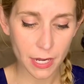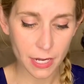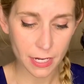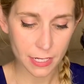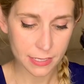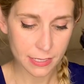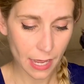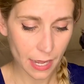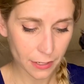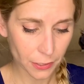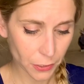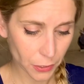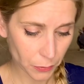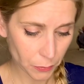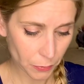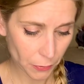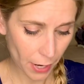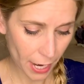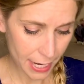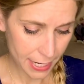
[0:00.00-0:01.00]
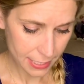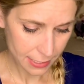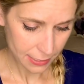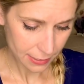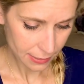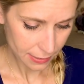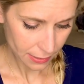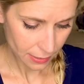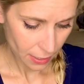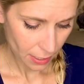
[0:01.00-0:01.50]
and it's at a good
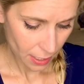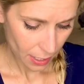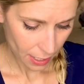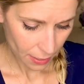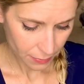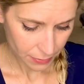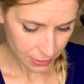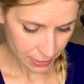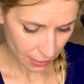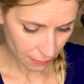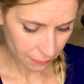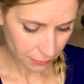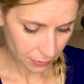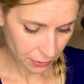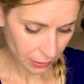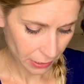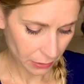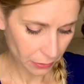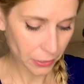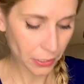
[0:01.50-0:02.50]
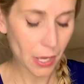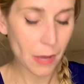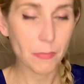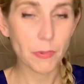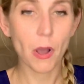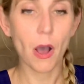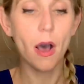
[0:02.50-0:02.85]
price, I would definitely look up